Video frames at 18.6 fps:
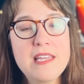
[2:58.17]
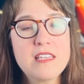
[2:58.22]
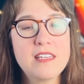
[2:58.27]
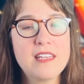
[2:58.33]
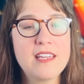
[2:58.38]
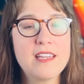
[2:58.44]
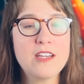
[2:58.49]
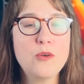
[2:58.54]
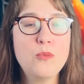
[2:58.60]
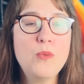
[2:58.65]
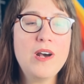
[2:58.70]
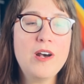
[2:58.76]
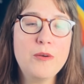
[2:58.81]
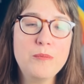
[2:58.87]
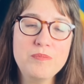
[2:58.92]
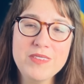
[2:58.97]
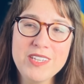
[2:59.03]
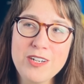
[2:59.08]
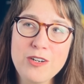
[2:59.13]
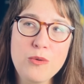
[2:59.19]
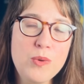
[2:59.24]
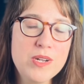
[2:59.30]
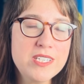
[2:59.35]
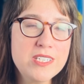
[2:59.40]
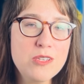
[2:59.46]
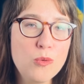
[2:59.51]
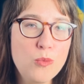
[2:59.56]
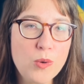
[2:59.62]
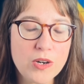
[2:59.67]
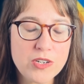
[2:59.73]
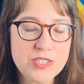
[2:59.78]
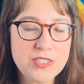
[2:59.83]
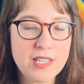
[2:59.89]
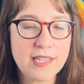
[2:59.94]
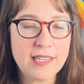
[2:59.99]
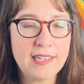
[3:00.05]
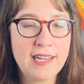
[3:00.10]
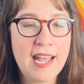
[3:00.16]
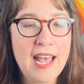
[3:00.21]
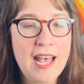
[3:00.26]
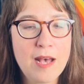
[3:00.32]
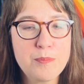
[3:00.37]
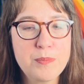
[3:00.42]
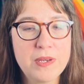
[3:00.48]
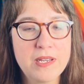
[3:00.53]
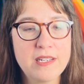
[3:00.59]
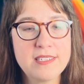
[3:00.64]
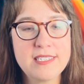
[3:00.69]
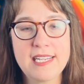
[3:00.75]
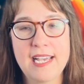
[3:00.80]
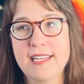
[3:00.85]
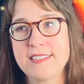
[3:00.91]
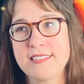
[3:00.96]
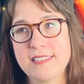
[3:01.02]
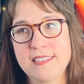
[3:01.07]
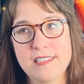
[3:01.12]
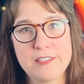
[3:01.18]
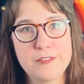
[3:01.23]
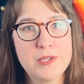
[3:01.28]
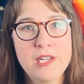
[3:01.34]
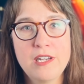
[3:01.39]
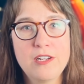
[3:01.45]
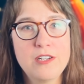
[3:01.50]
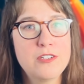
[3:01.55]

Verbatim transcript: think, well, you know, what's the worst that can happen testing